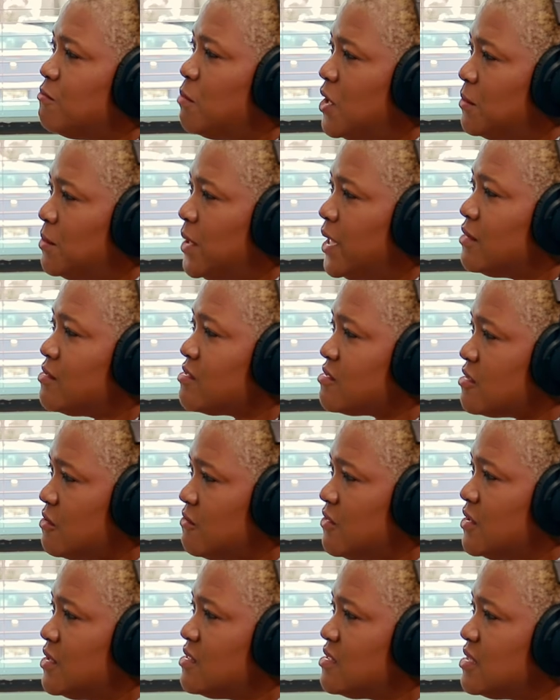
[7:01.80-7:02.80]
public
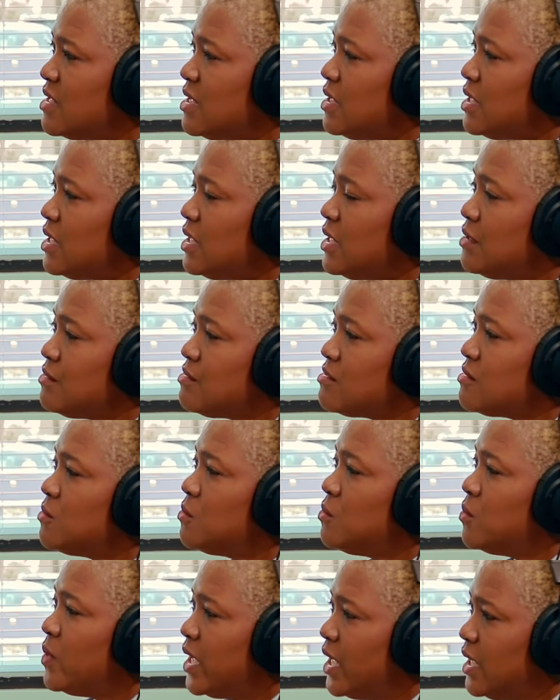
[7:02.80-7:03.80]
service is the
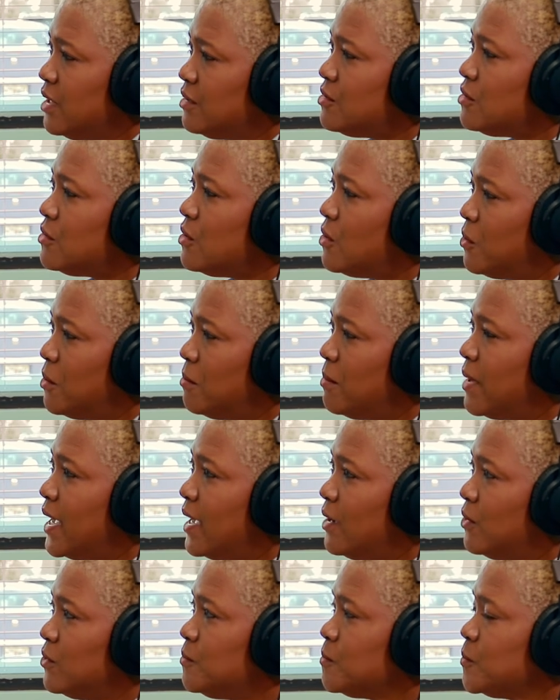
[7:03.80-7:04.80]
way to go
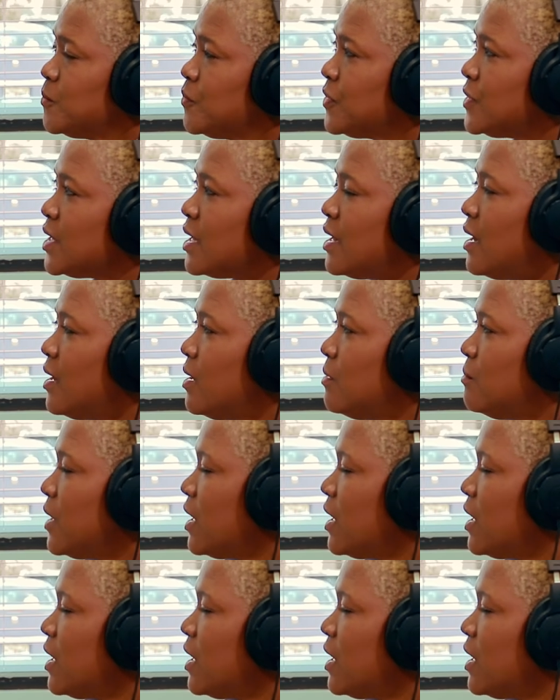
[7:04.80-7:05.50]
about. Um,